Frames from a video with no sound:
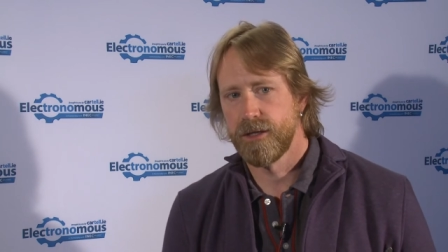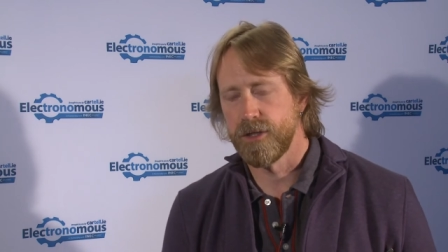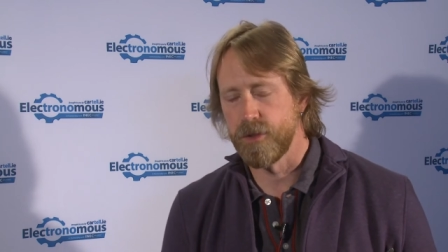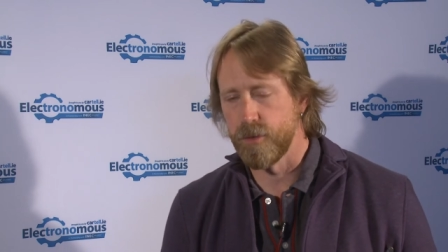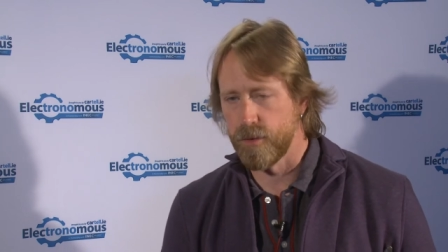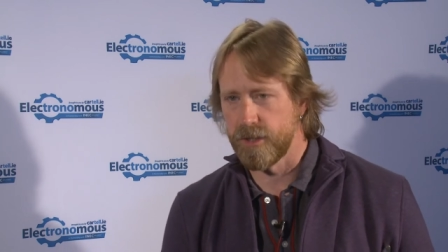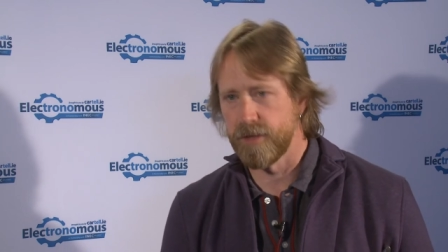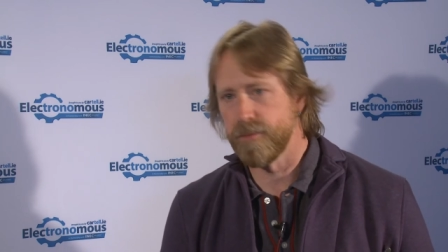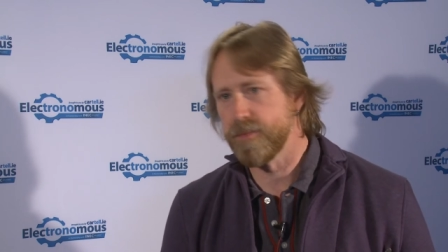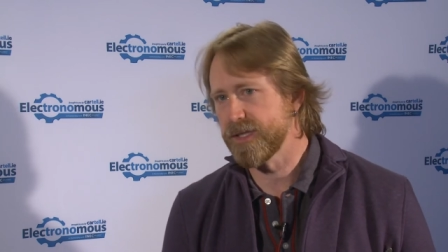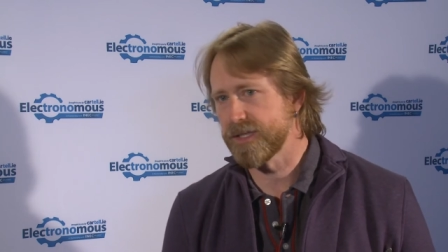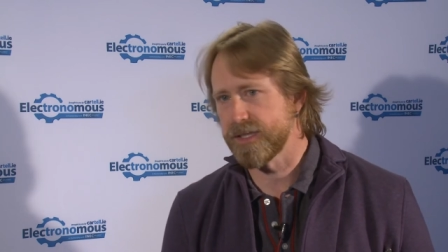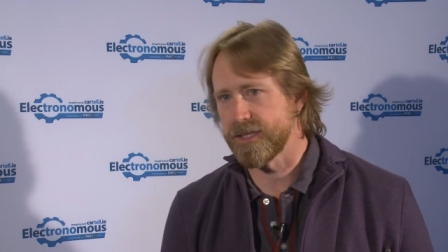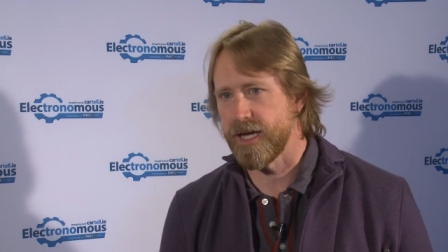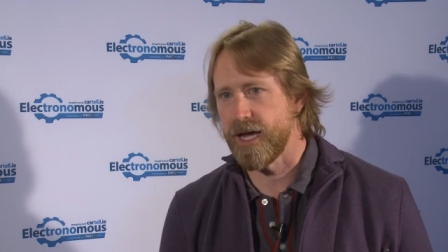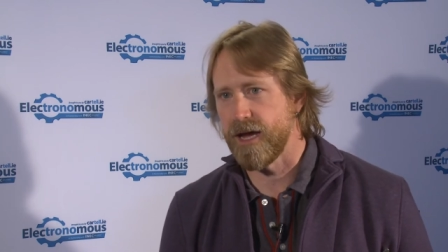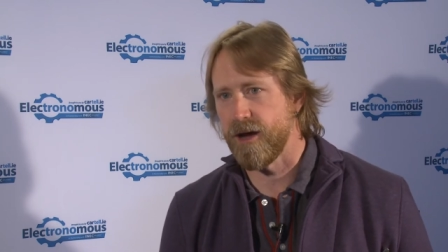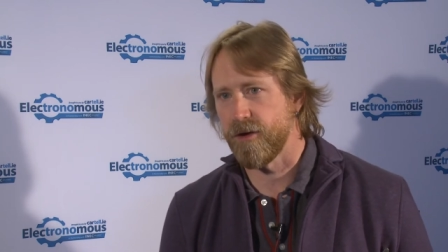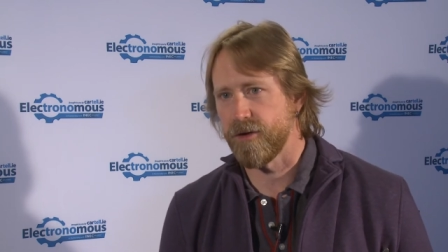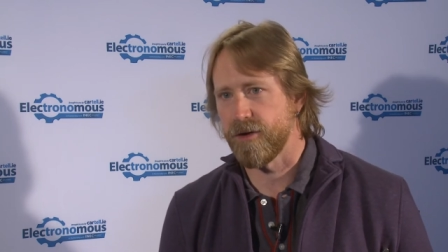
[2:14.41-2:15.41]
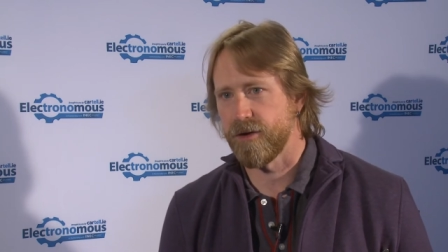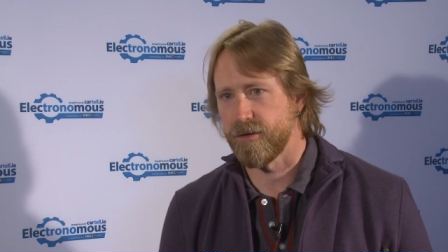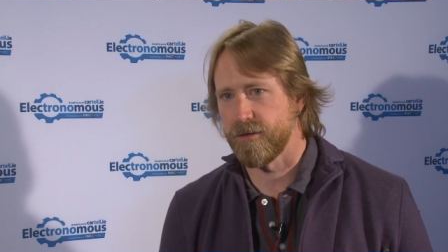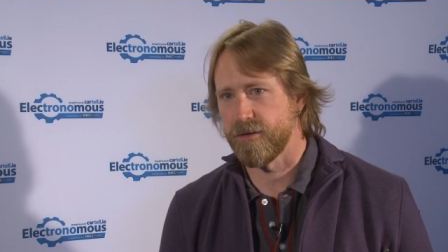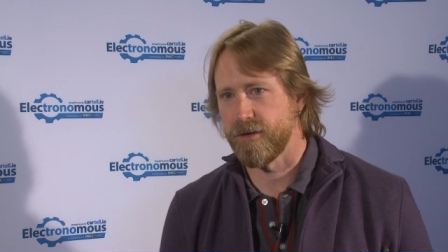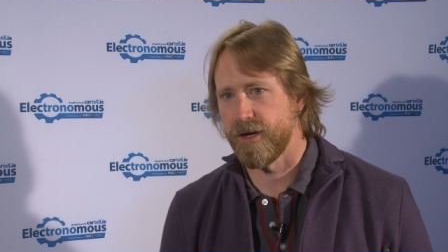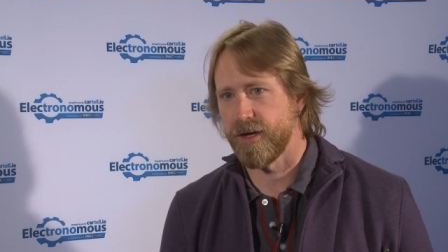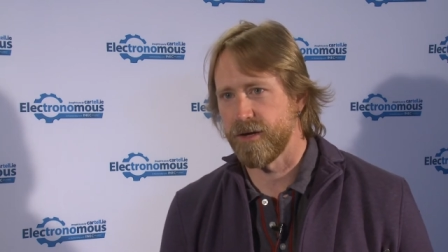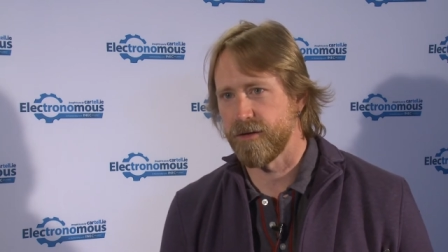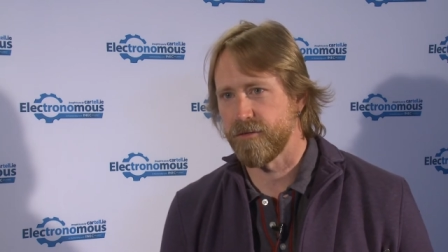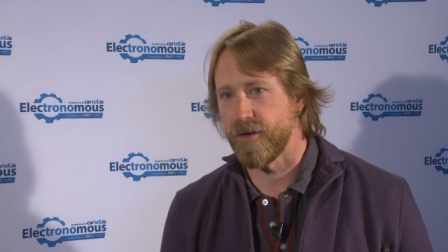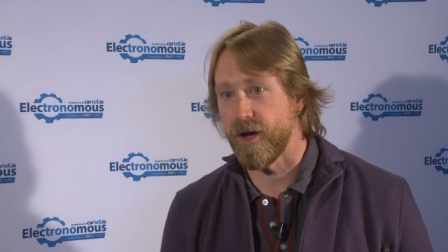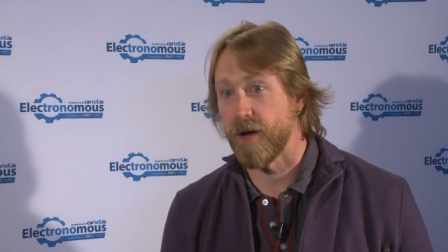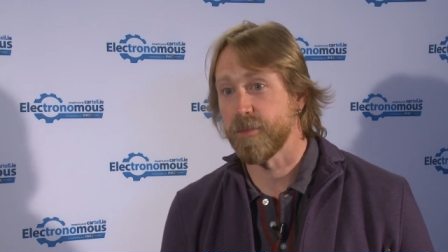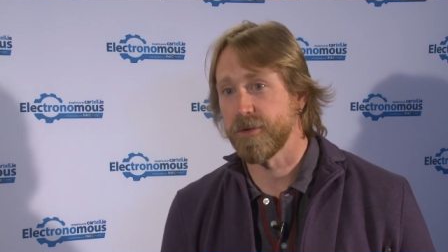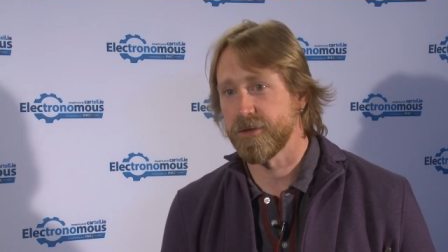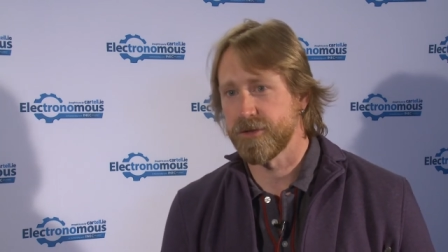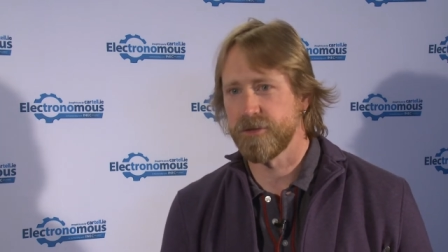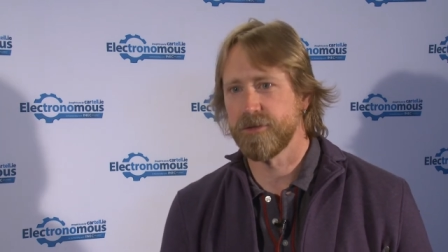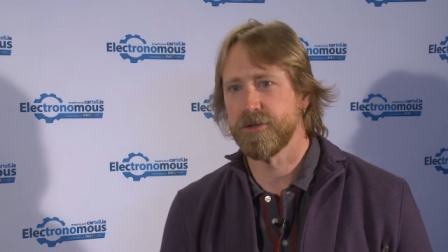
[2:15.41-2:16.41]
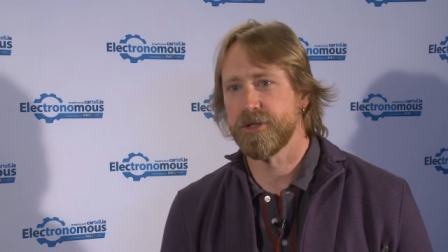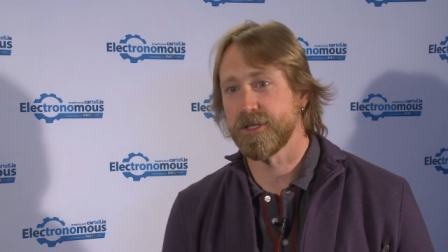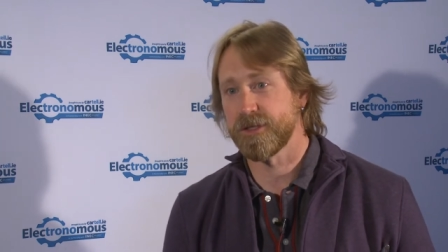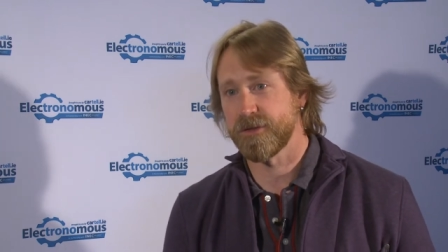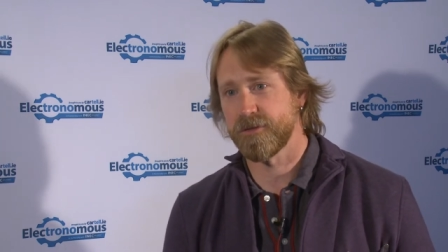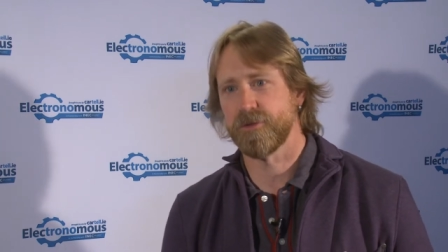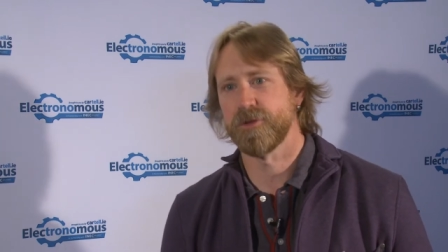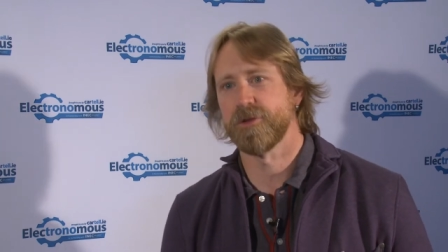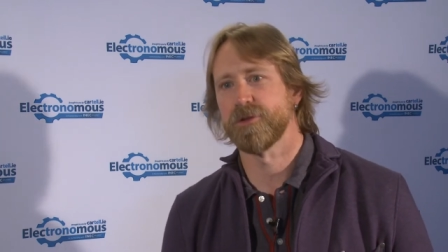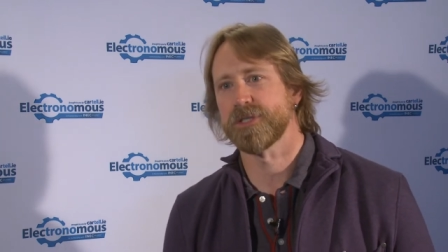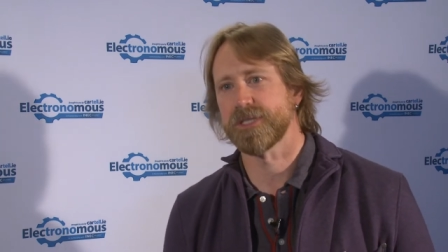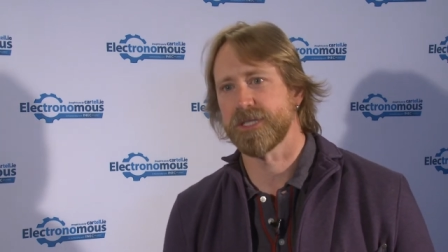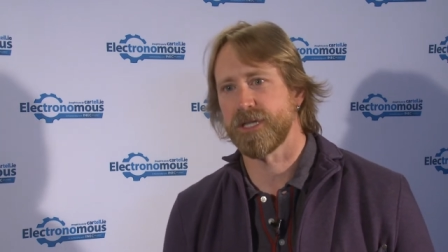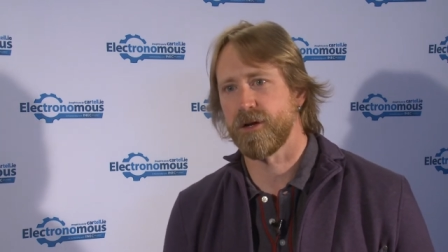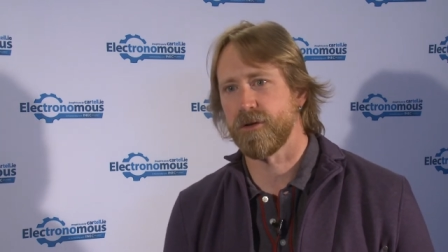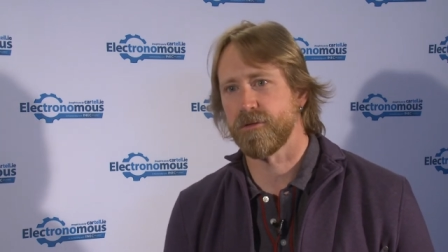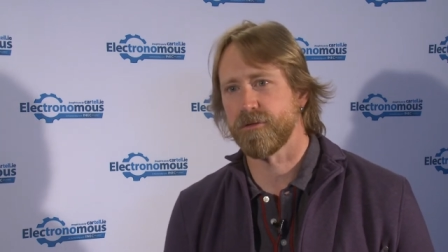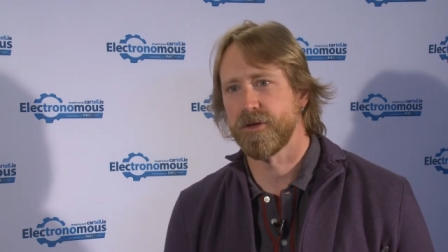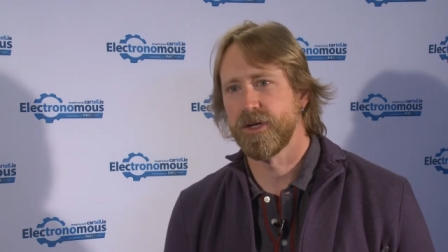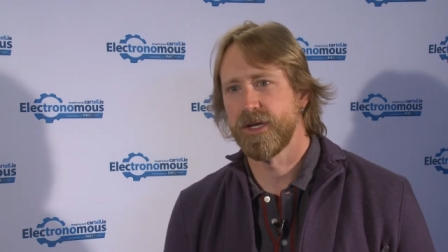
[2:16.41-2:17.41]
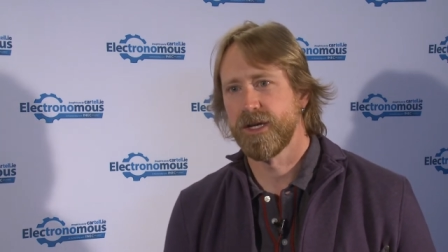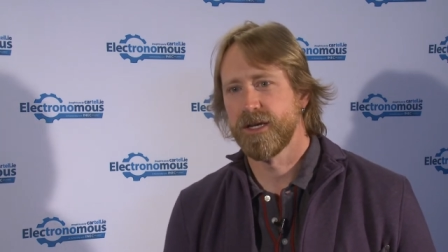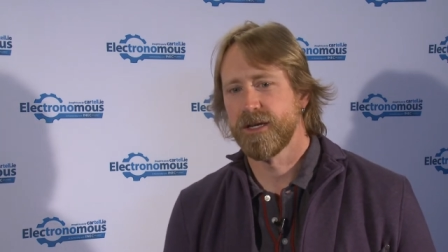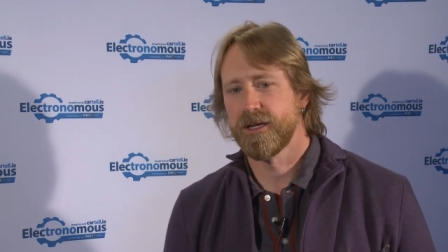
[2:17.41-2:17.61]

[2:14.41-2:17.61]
you're really missing out on a lot of opportunities for yourself